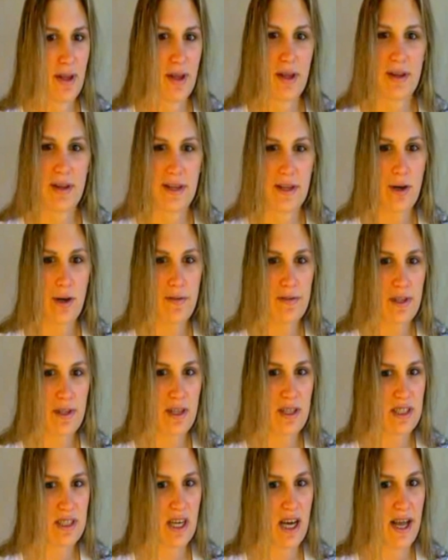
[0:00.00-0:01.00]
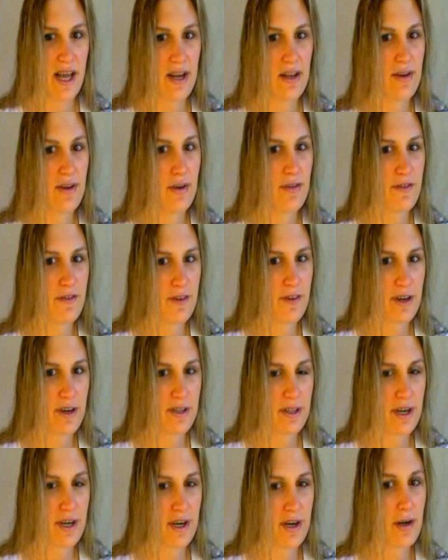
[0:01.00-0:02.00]
Then off to the side a little
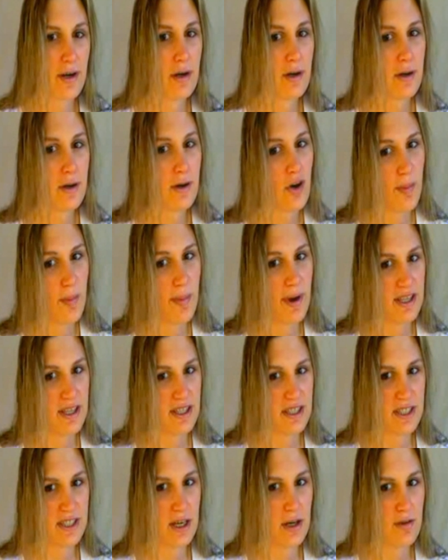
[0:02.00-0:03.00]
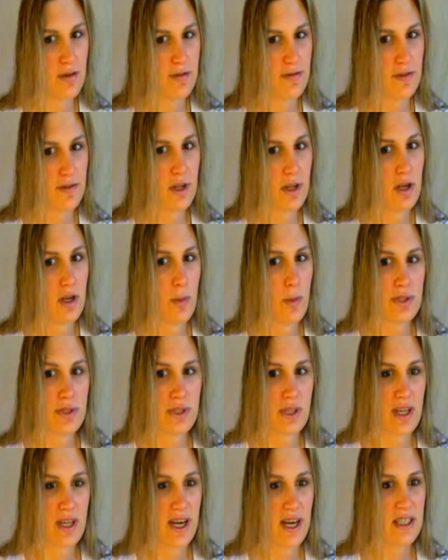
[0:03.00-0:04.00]
further, all by itself, was
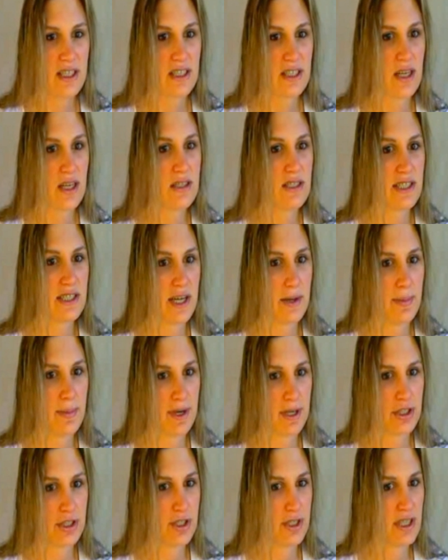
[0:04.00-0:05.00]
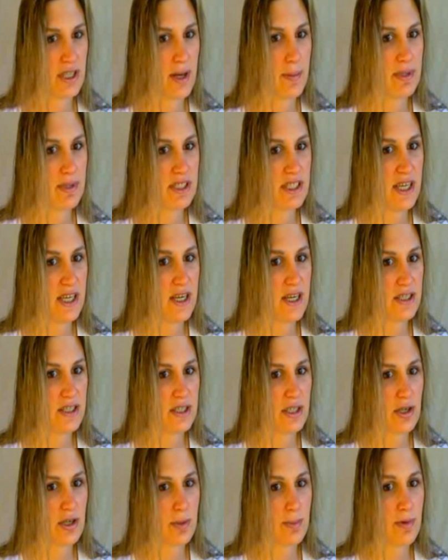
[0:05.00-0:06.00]
the last sunset picture that Bettina
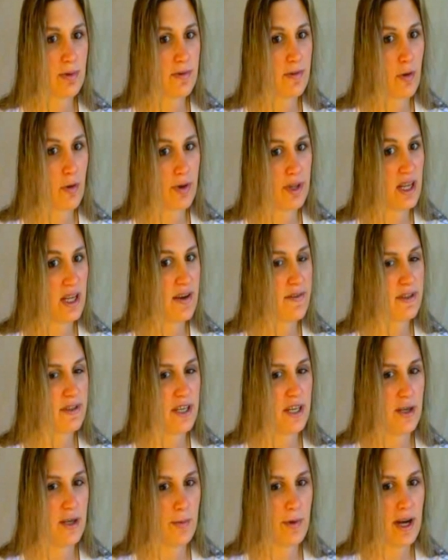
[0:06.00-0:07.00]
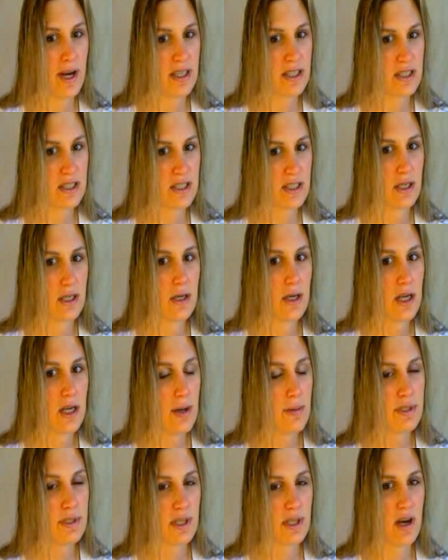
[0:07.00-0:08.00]
took before we left Key West. It
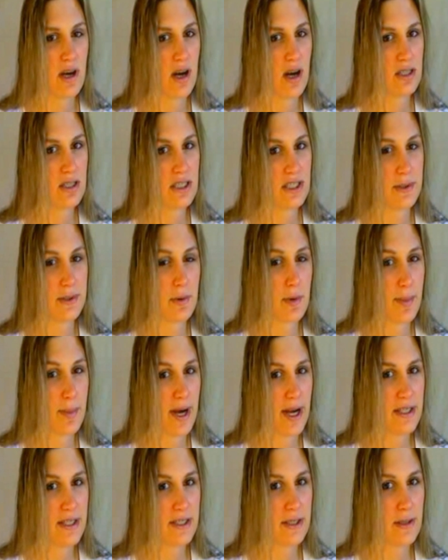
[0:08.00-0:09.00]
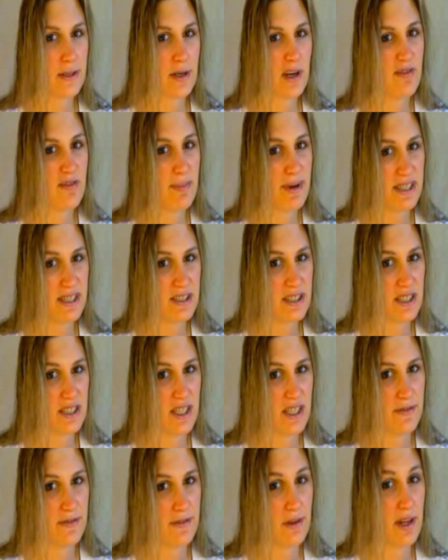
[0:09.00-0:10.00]
was a constant reminder of my
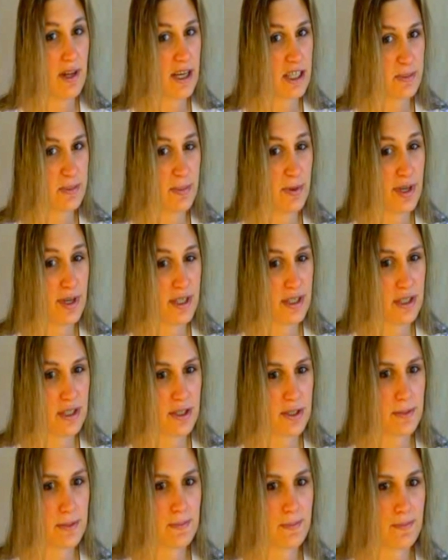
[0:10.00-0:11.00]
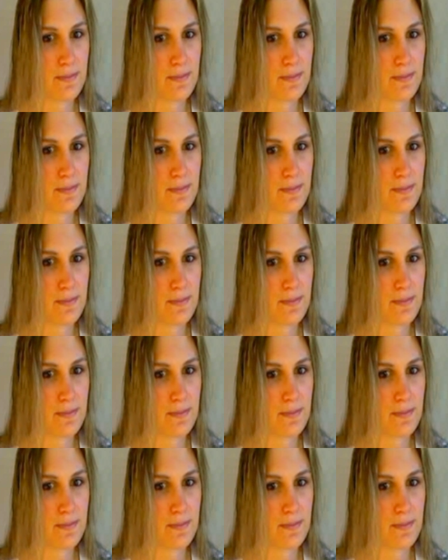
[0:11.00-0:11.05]
deceitful exploits.